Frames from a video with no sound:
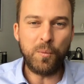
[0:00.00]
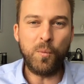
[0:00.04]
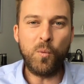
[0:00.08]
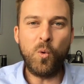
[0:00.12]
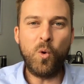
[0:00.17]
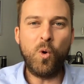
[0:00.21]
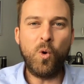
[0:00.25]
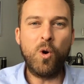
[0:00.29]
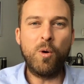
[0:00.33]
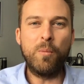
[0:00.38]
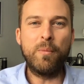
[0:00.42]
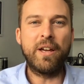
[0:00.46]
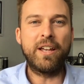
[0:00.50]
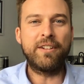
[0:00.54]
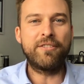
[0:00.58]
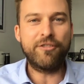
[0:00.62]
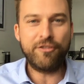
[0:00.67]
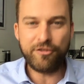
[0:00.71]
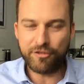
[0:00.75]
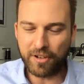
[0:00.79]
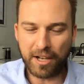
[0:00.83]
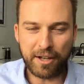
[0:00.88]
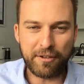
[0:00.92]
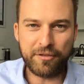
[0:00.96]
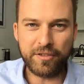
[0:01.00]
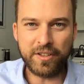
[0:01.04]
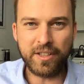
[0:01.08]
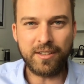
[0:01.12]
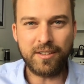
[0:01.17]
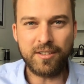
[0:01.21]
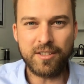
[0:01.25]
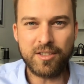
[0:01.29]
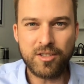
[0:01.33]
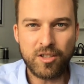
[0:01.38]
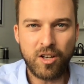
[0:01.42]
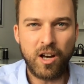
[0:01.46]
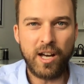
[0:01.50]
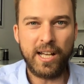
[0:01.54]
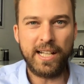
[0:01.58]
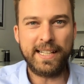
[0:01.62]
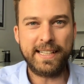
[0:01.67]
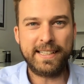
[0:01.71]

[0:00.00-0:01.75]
warm and fluffy inside,